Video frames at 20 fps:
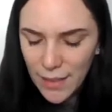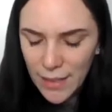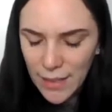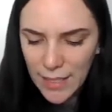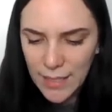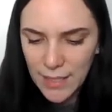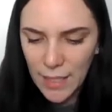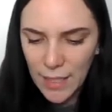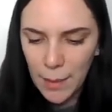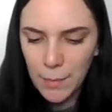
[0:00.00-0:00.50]

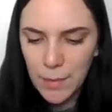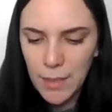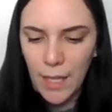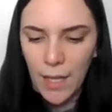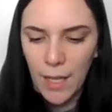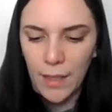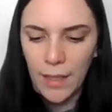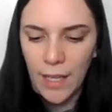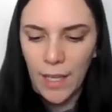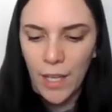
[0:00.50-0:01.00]
exclaims
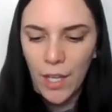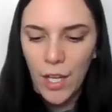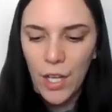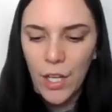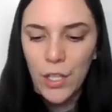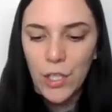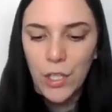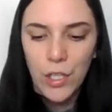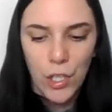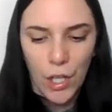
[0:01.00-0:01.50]
Stanley.
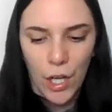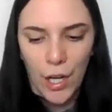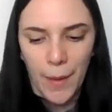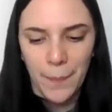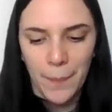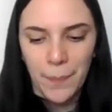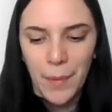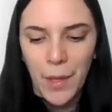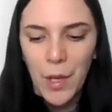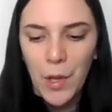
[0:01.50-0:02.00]

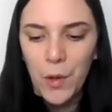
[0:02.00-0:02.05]
"Sure.